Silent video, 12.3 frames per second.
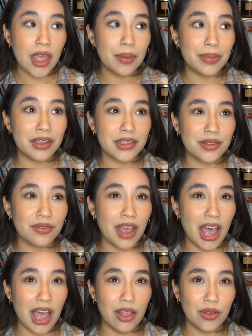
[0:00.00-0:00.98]
because of
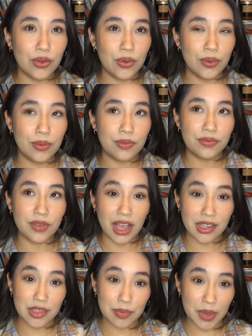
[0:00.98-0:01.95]
how
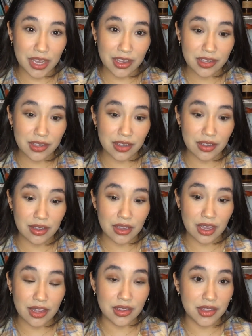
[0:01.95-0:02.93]
fast-paced
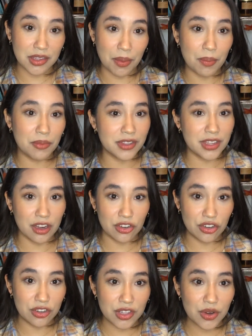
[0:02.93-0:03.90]
in some
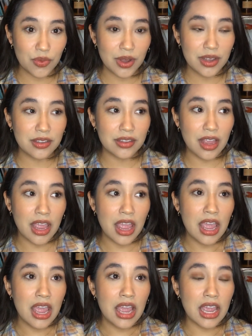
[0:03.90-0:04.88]
sections it was.
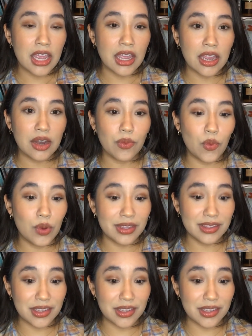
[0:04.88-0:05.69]
It was